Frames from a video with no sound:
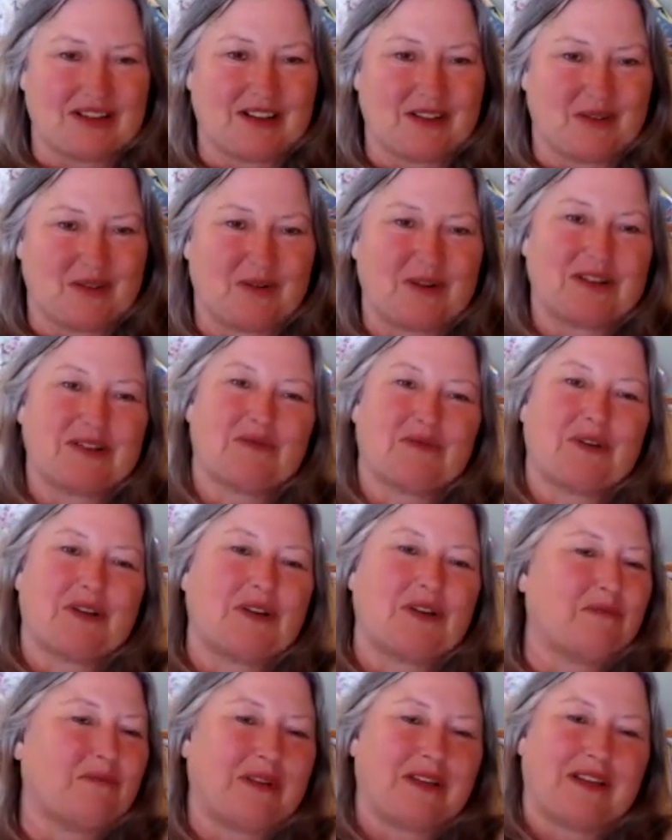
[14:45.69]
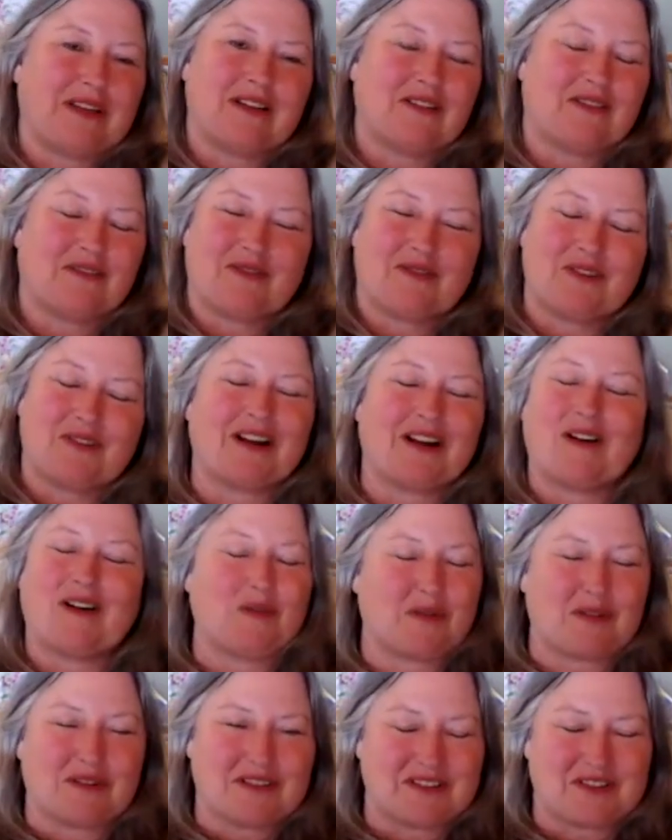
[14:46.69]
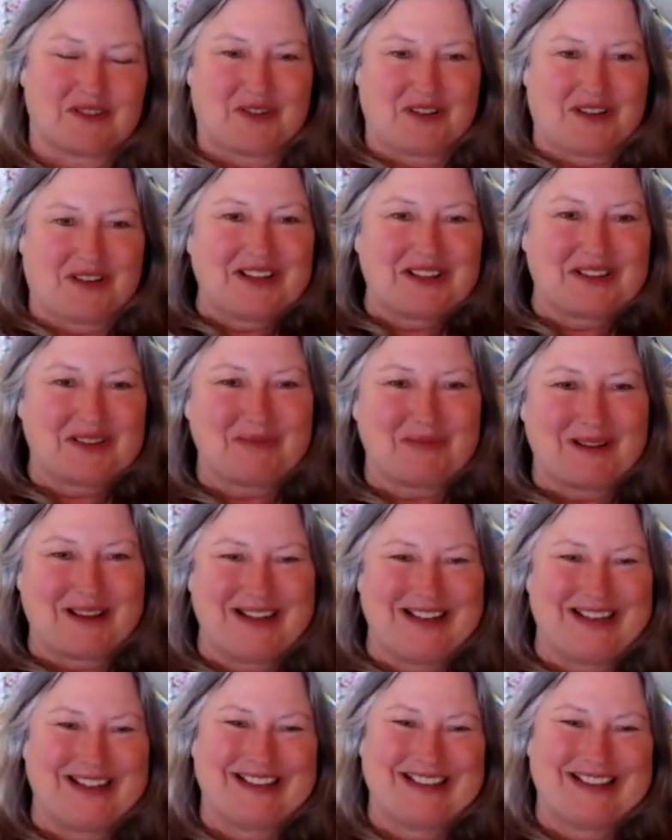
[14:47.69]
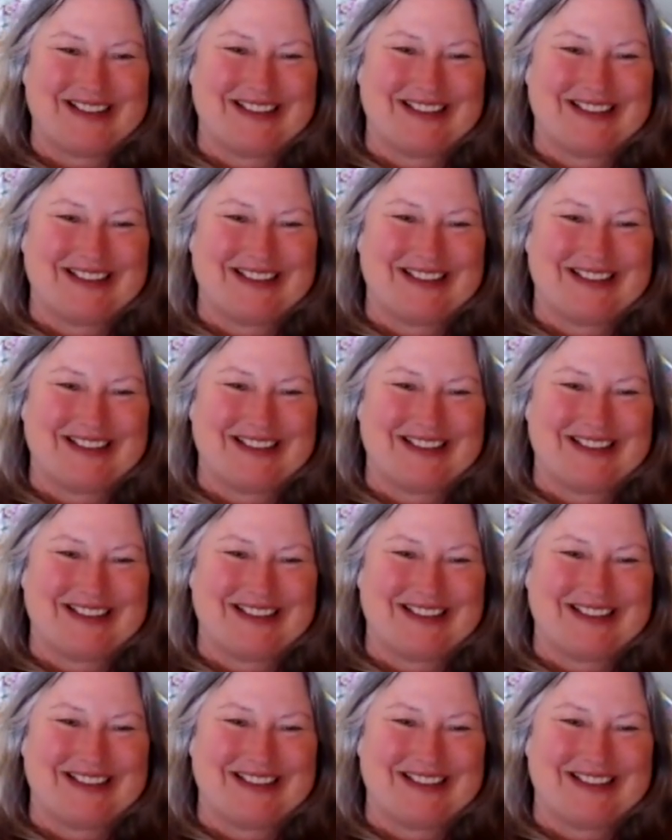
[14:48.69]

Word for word: Otherwise, we could be here for hours trying to explain it.